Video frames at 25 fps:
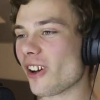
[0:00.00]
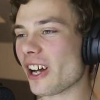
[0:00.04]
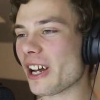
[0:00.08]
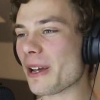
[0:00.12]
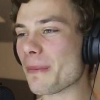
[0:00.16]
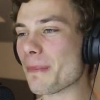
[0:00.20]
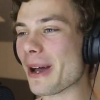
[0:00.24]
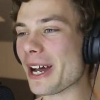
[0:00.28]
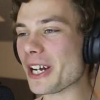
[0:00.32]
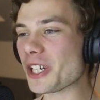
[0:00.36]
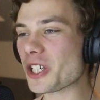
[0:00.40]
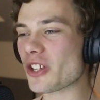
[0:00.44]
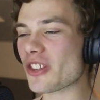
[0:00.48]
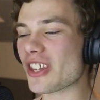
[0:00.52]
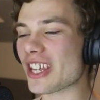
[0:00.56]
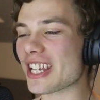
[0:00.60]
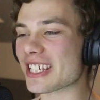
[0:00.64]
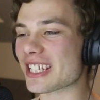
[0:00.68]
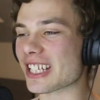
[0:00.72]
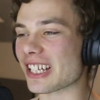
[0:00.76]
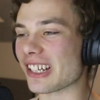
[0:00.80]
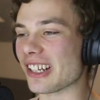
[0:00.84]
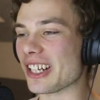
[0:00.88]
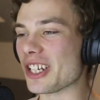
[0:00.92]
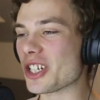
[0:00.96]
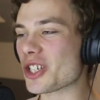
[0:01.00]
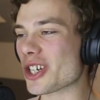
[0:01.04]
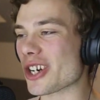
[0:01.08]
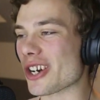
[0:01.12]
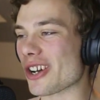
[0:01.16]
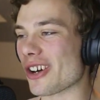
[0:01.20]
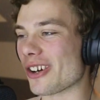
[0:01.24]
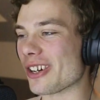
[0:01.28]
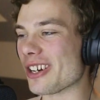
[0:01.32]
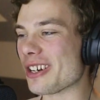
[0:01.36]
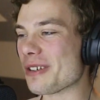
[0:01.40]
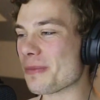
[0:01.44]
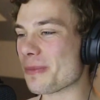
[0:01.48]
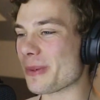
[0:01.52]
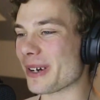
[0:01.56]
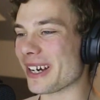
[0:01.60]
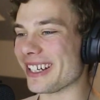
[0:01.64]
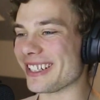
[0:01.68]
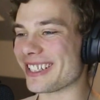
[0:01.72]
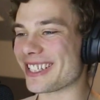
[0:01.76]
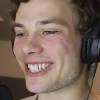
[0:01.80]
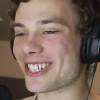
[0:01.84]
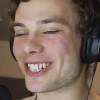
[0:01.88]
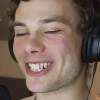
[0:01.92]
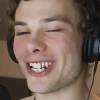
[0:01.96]
I imagine there's collision on,
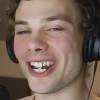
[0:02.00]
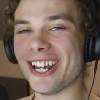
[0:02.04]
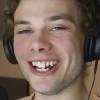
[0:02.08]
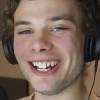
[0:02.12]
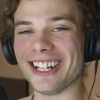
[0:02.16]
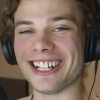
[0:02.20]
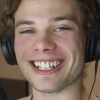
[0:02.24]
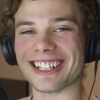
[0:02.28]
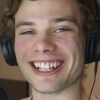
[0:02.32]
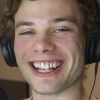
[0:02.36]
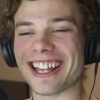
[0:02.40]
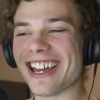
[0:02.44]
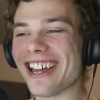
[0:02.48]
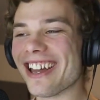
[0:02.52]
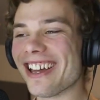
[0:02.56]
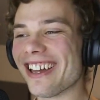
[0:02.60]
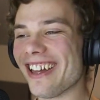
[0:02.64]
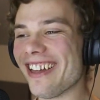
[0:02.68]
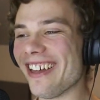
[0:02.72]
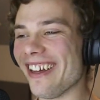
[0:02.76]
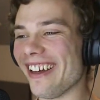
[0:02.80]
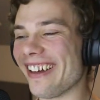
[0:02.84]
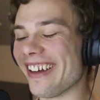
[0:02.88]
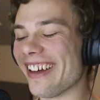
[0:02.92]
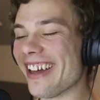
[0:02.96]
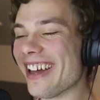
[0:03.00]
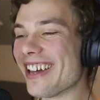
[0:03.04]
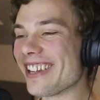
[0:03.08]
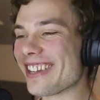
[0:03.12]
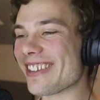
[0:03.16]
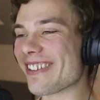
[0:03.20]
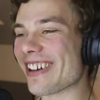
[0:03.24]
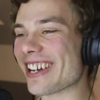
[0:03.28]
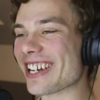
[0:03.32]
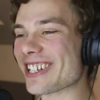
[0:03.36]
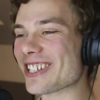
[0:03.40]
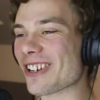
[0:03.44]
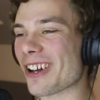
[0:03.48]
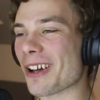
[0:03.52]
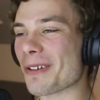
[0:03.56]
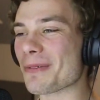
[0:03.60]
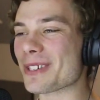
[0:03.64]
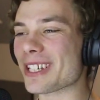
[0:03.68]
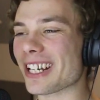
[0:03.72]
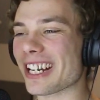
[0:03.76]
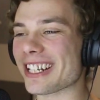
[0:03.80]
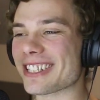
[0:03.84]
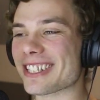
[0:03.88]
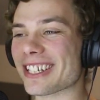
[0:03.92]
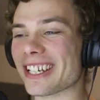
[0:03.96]
but still, the amount of times,
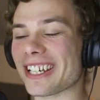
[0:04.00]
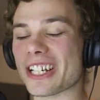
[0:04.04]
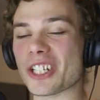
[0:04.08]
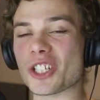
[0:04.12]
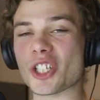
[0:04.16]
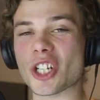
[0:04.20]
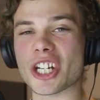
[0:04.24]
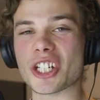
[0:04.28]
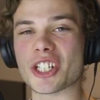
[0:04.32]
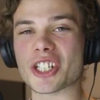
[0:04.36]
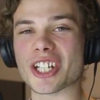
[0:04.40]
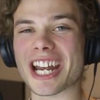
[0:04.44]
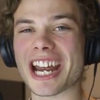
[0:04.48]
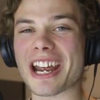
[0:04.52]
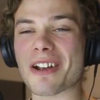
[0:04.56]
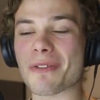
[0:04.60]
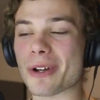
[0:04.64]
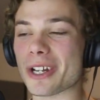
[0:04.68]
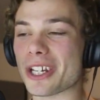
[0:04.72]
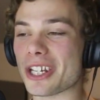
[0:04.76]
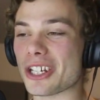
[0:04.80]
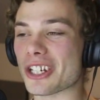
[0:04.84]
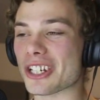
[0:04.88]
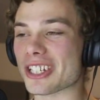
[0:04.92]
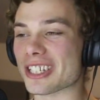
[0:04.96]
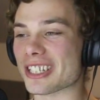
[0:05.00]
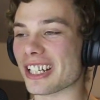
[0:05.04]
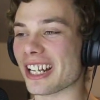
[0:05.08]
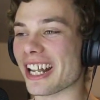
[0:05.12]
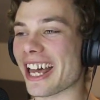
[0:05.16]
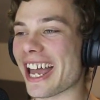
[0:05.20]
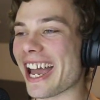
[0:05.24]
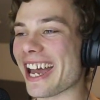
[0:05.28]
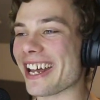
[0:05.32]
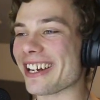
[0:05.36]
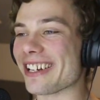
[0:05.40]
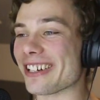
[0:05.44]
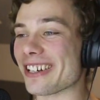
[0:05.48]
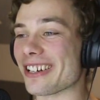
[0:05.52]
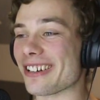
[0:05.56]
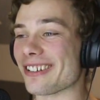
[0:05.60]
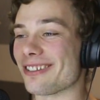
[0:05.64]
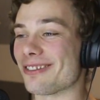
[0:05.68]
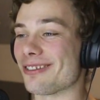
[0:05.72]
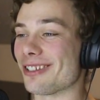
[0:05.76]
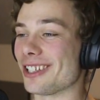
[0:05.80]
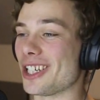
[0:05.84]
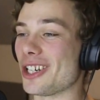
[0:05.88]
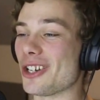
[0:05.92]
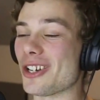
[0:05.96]
let's say in GTA, where you just landed
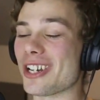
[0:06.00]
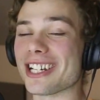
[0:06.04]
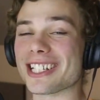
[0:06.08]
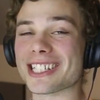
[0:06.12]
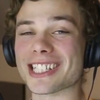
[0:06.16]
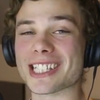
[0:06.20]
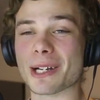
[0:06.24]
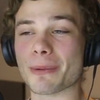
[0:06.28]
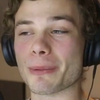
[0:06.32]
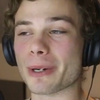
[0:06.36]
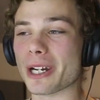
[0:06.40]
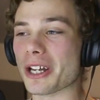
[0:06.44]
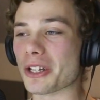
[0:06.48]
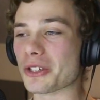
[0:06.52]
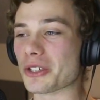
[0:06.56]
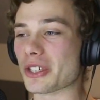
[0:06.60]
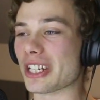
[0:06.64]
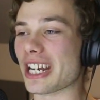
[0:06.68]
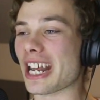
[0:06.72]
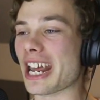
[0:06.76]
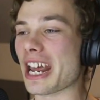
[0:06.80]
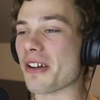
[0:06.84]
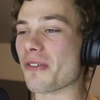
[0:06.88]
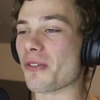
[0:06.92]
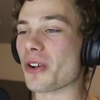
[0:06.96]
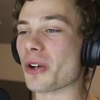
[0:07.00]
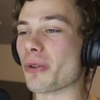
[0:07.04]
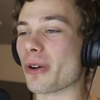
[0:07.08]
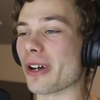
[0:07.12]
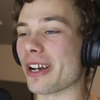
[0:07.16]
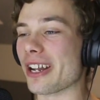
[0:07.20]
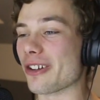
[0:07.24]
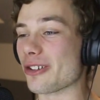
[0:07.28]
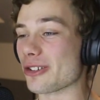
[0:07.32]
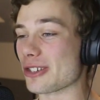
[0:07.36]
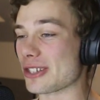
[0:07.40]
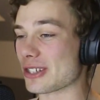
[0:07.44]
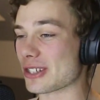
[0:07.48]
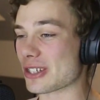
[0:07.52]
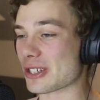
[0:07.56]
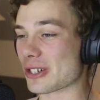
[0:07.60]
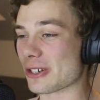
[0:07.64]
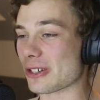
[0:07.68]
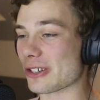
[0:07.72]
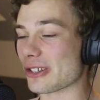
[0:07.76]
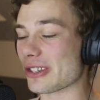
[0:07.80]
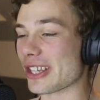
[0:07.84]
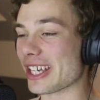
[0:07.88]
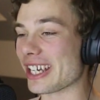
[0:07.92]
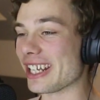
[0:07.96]
and you hit someone else and everyone else is
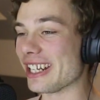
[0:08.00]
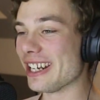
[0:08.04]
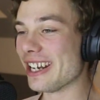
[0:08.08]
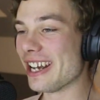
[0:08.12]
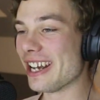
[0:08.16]
screwed there.